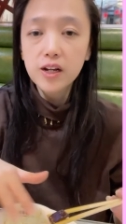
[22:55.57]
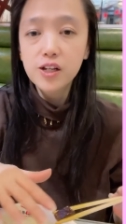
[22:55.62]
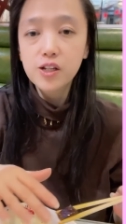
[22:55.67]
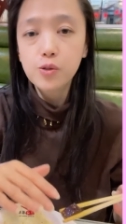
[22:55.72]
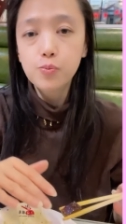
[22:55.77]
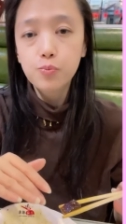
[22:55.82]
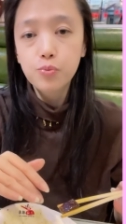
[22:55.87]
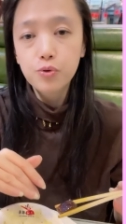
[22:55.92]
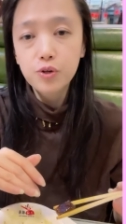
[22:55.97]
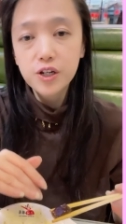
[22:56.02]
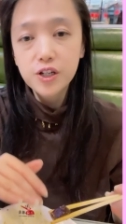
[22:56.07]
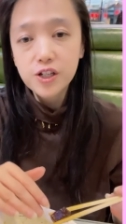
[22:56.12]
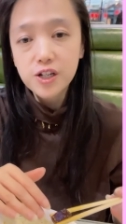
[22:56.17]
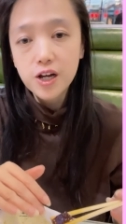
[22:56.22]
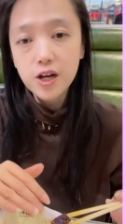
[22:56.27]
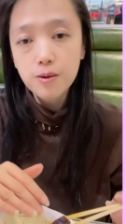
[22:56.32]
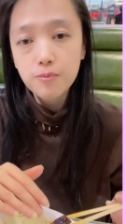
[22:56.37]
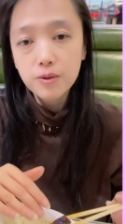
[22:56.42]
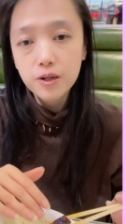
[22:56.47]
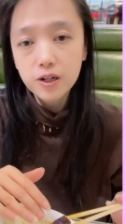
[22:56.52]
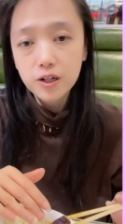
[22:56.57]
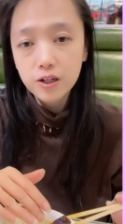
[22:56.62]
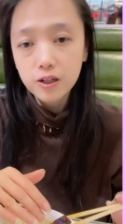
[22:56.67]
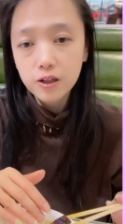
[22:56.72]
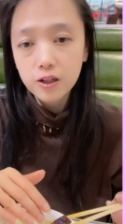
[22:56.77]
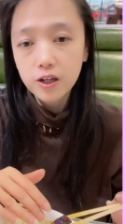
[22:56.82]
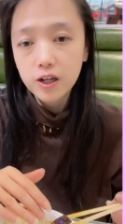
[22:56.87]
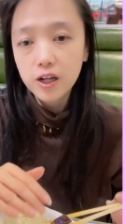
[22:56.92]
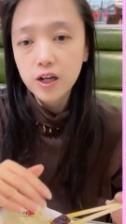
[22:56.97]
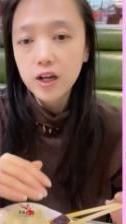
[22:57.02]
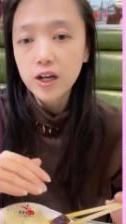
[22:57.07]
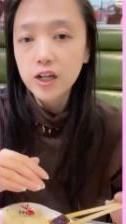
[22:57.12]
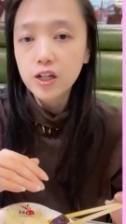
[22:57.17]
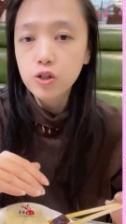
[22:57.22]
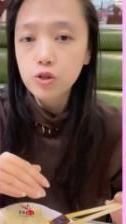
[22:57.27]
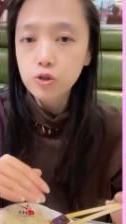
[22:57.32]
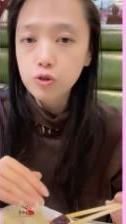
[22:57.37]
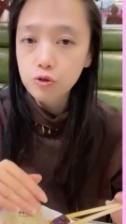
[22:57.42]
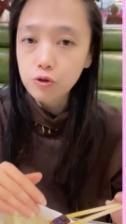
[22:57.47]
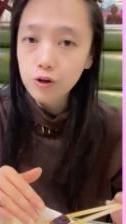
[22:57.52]
is predominantly a
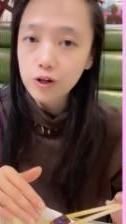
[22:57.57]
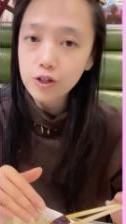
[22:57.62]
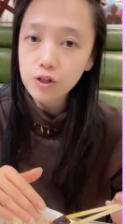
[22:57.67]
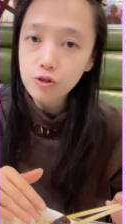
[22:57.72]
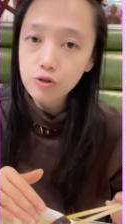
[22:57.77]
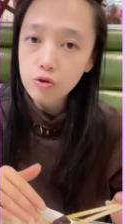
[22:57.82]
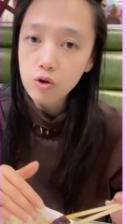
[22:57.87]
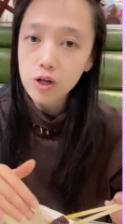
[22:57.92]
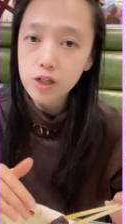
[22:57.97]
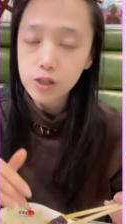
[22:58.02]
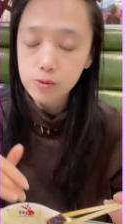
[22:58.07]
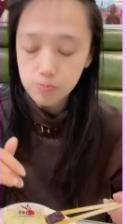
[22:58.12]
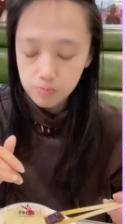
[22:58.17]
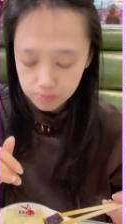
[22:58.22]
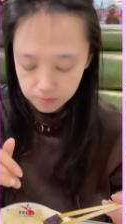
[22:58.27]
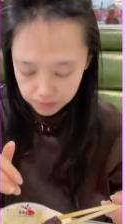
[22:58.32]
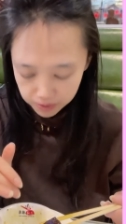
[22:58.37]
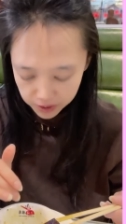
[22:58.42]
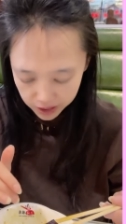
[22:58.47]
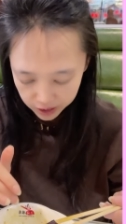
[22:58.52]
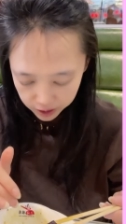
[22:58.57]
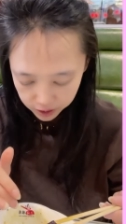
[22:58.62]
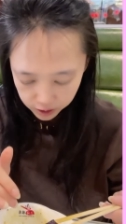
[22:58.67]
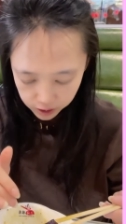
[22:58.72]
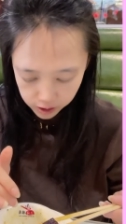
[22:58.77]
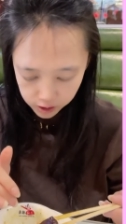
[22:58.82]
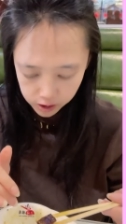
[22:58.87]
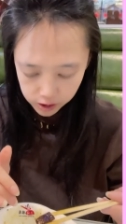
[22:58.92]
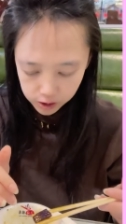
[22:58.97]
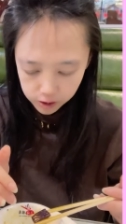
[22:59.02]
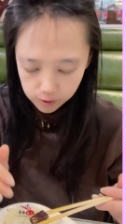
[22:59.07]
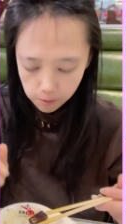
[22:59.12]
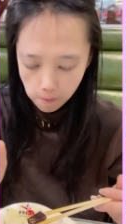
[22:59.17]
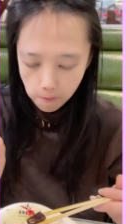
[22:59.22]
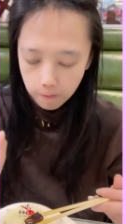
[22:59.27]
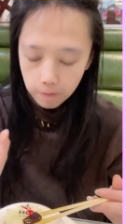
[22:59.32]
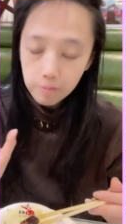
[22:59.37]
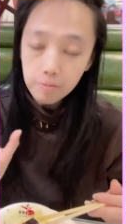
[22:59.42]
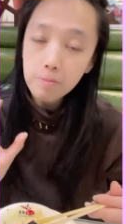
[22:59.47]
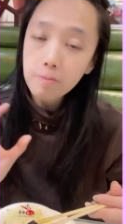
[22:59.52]
soy sauce based
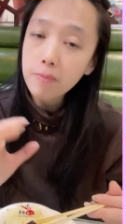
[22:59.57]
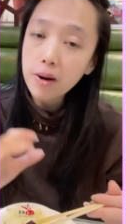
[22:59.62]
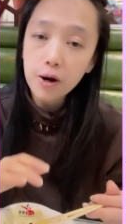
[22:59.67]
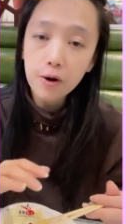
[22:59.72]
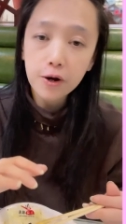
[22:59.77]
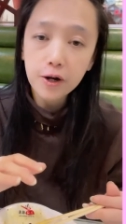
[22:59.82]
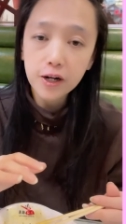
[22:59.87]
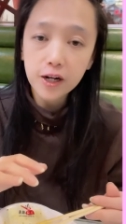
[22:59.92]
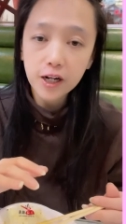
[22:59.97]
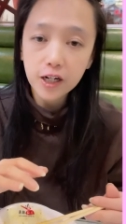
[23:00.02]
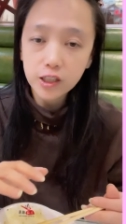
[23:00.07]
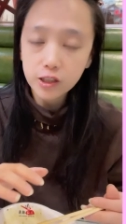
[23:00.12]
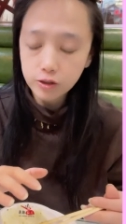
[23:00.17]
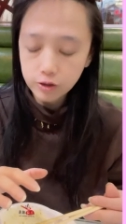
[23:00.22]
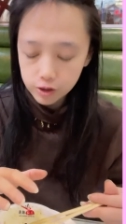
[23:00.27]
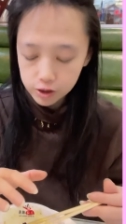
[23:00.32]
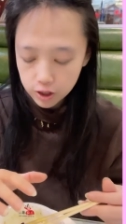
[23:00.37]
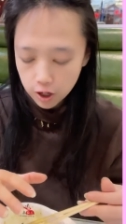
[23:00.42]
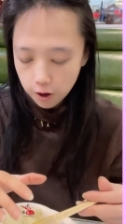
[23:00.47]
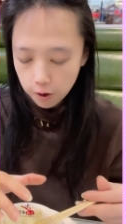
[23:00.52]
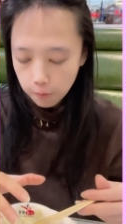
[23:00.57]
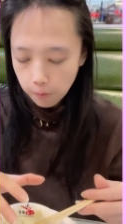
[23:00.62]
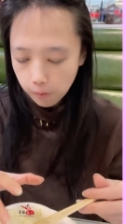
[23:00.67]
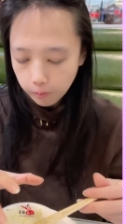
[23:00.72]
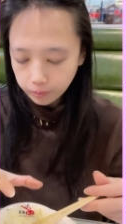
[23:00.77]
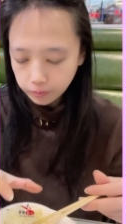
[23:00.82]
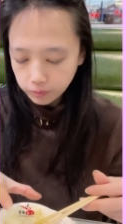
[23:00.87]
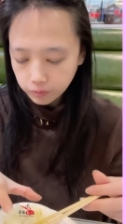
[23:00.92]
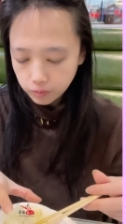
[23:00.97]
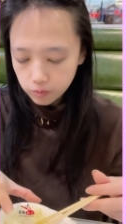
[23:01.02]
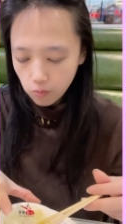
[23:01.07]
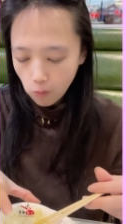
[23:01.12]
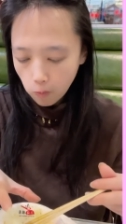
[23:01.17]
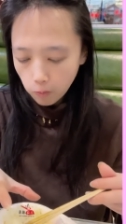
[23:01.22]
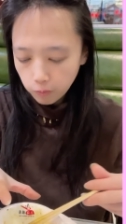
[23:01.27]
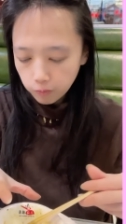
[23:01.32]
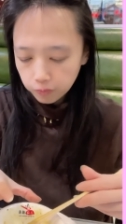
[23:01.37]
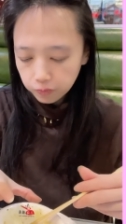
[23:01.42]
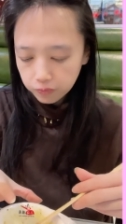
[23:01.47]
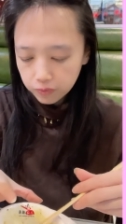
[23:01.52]
marinade, so
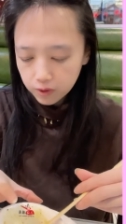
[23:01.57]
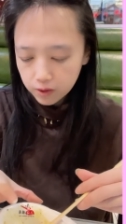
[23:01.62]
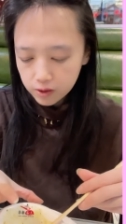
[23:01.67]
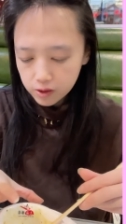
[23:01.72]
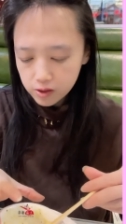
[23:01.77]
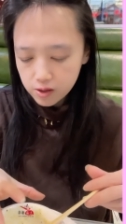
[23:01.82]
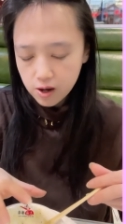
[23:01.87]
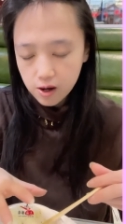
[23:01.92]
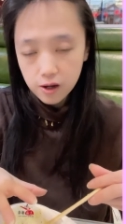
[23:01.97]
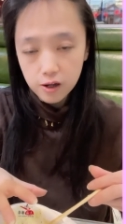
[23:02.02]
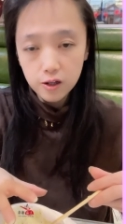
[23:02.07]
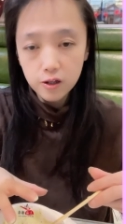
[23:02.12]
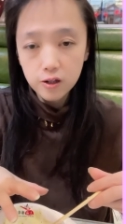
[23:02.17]
not